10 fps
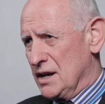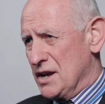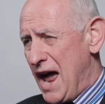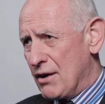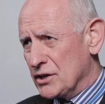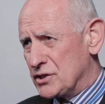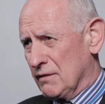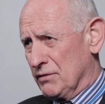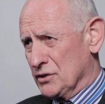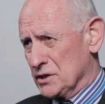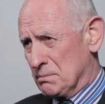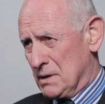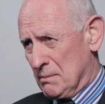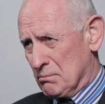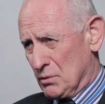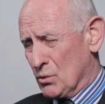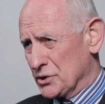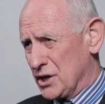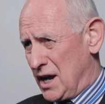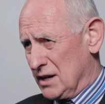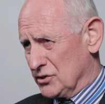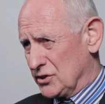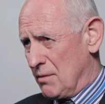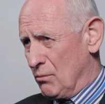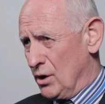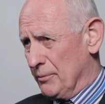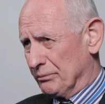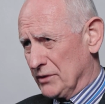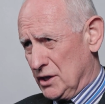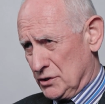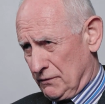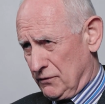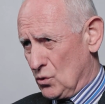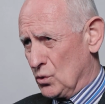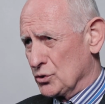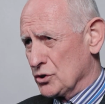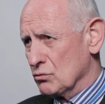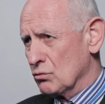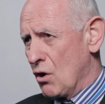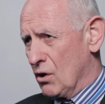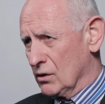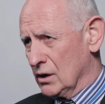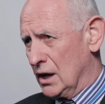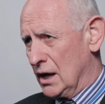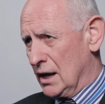narrative that is being brought against someone is flawed and wrong,